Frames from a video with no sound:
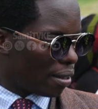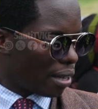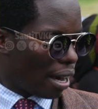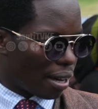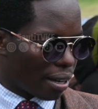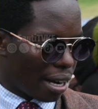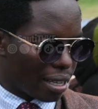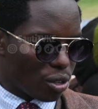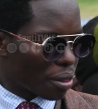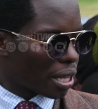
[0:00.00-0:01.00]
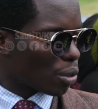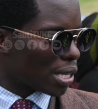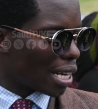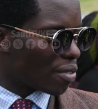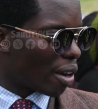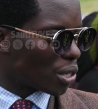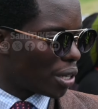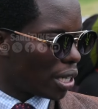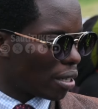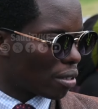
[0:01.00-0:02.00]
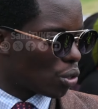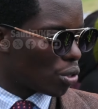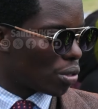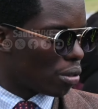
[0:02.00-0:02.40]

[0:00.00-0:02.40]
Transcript: I don't think it was satisfactory to